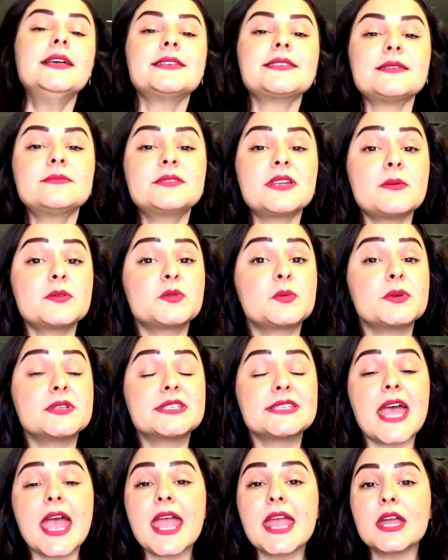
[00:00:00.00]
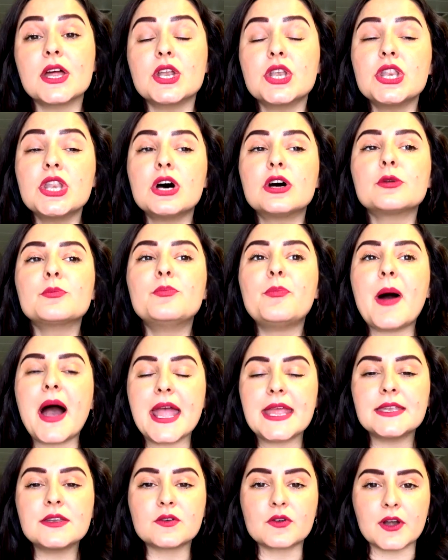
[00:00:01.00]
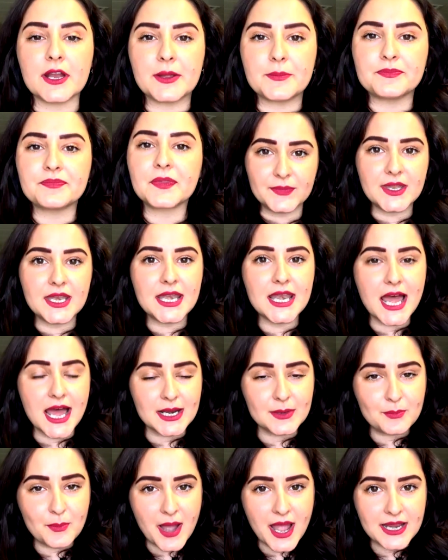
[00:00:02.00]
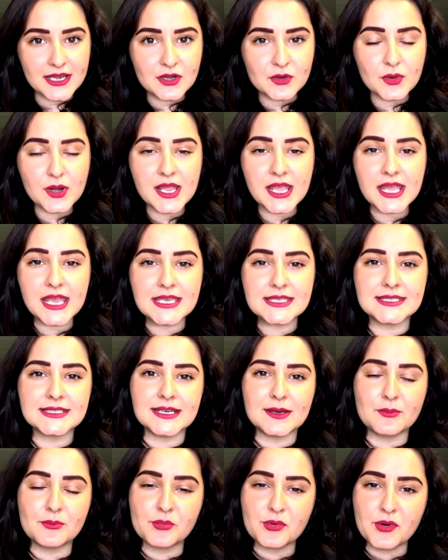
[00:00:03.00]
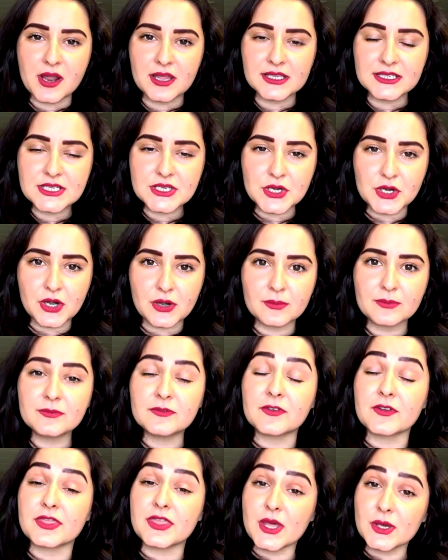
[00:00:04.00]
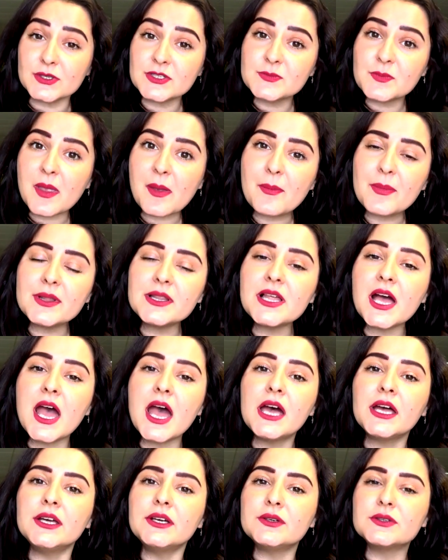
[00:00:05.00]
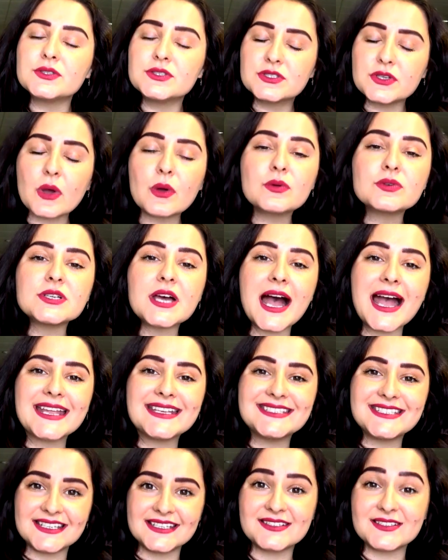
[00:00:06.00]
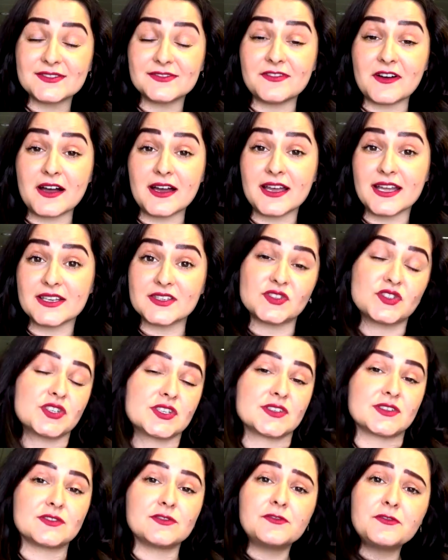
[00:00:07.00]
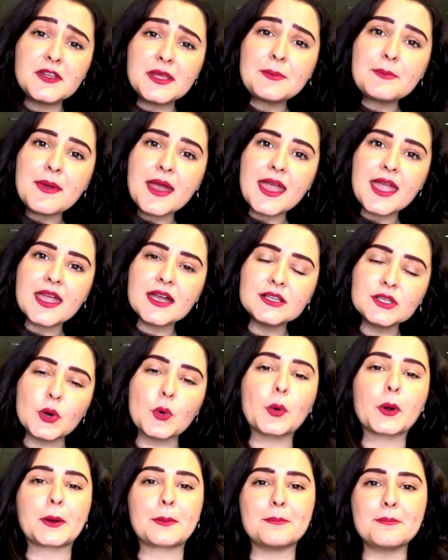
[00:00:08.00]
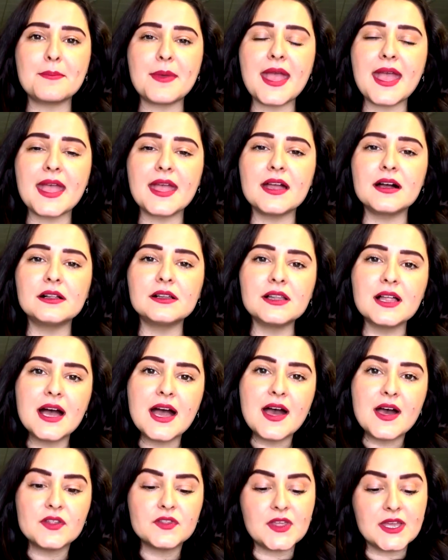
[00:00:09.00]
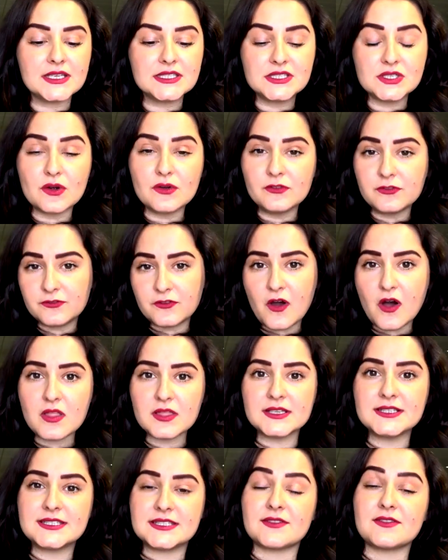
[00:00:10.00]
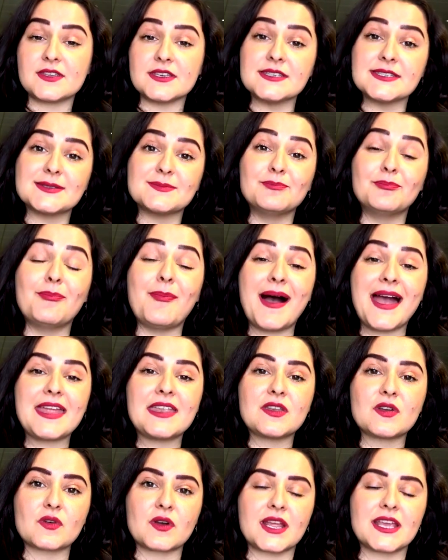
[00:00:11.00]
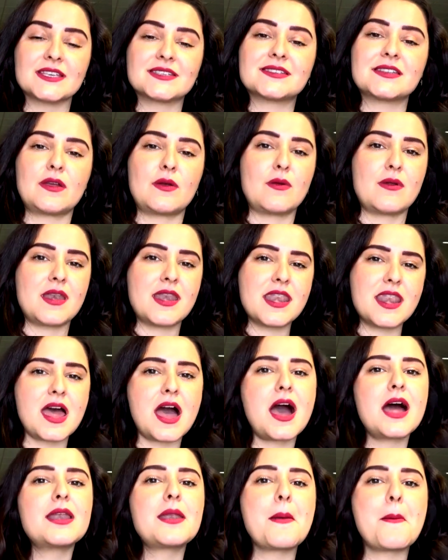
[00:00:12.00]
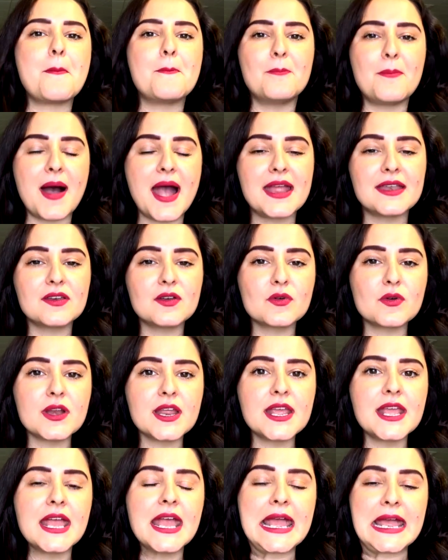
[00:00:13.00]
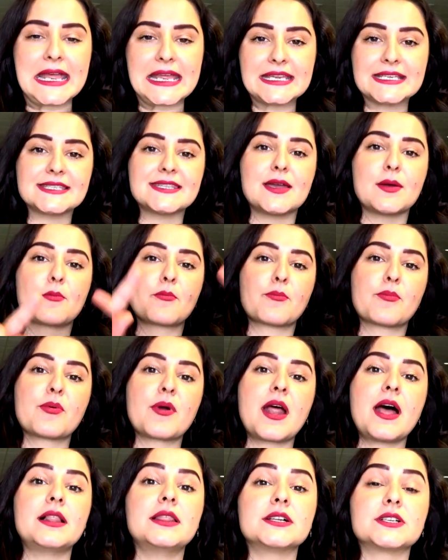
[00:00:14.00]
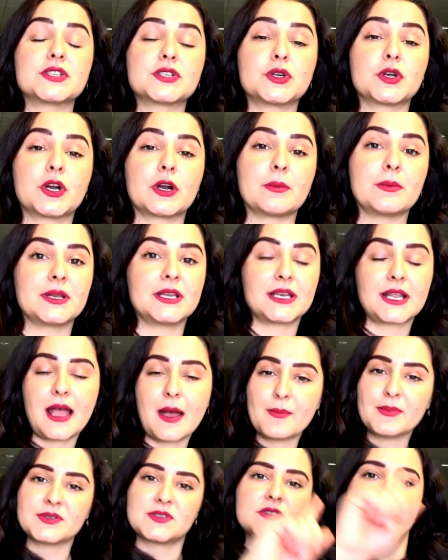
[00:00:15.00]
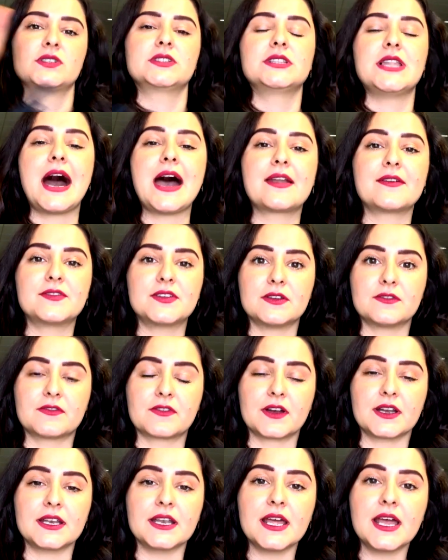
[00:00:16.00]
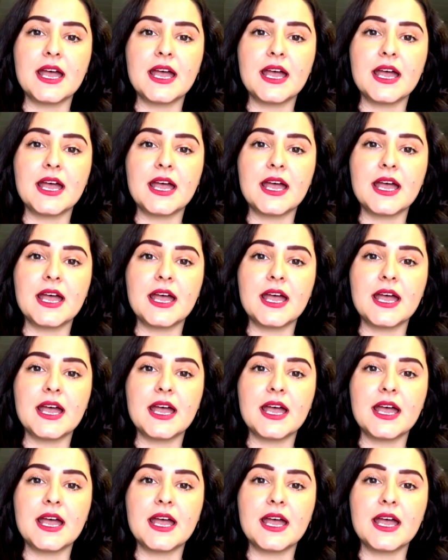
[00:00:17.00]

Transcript: Sometimes we say non-binary. Non-binary is an umbrella term for those people who don't identify as just female or male. They don't fall into this binary. So non-binary is the umbrella term. It encompasses a lot of different